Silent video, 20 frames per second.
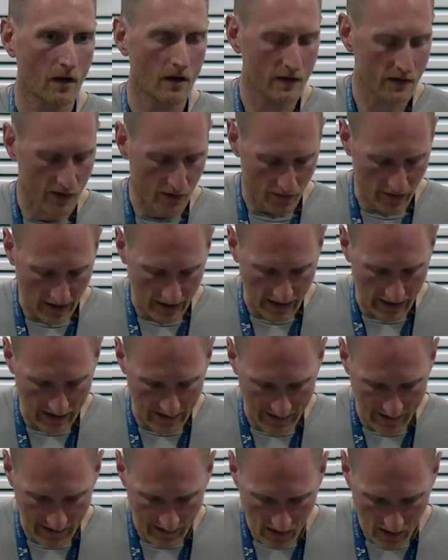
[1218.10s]
So that
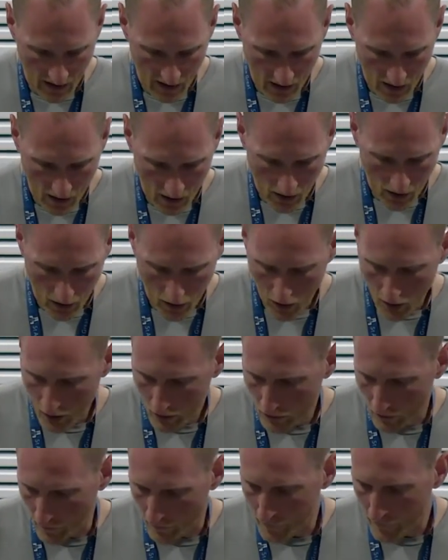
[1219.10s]
is
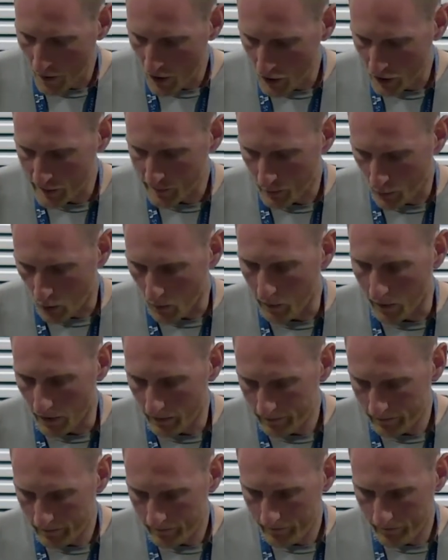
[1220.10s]
the first
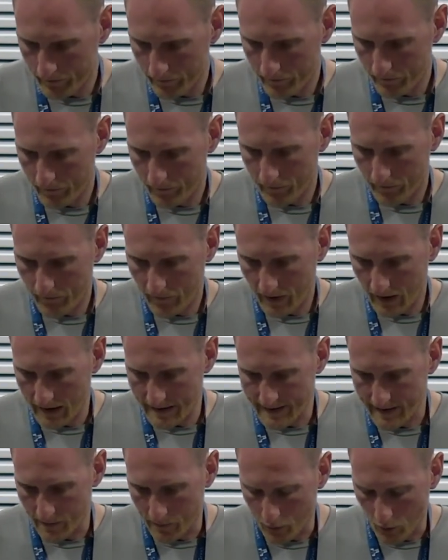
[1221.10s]
problem.
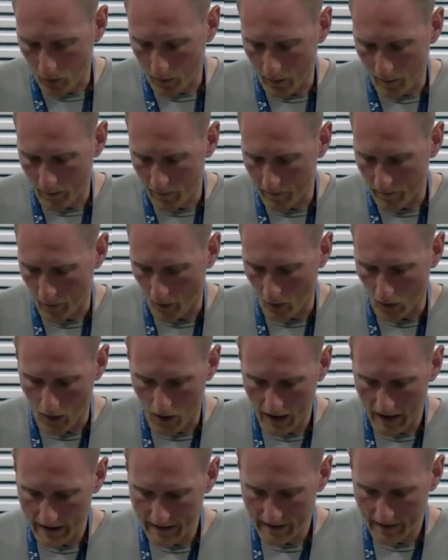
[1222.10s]
It's the problem of
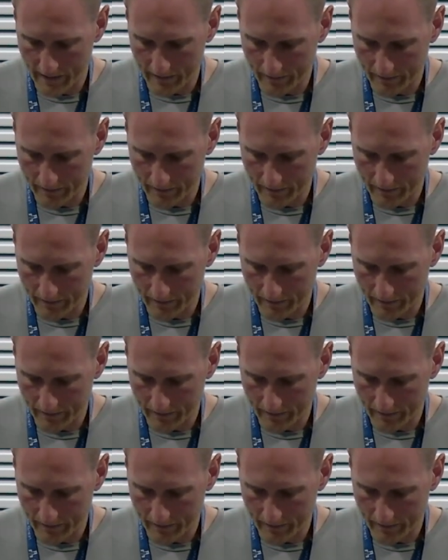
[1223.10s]
pride.